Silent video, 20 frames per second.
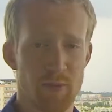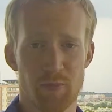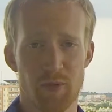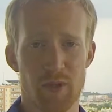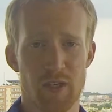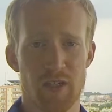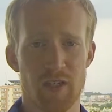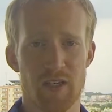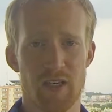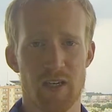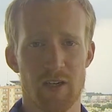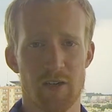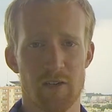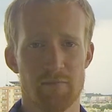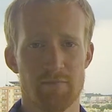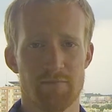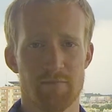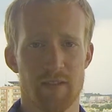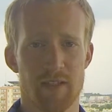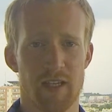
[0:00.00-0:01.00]
It's been pretty good
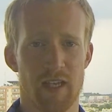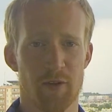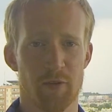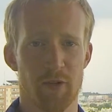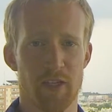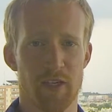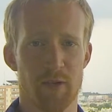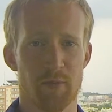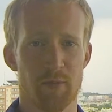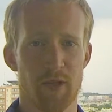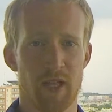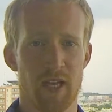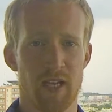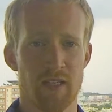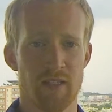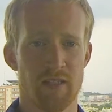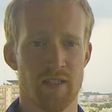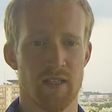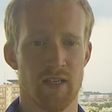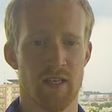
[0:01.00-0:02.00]
here. Can't really
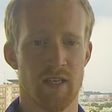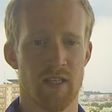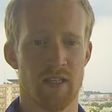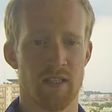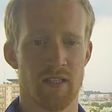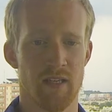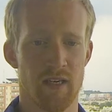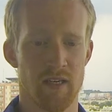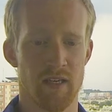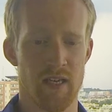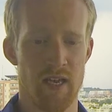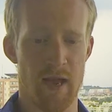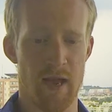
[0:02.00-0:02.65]
complain. And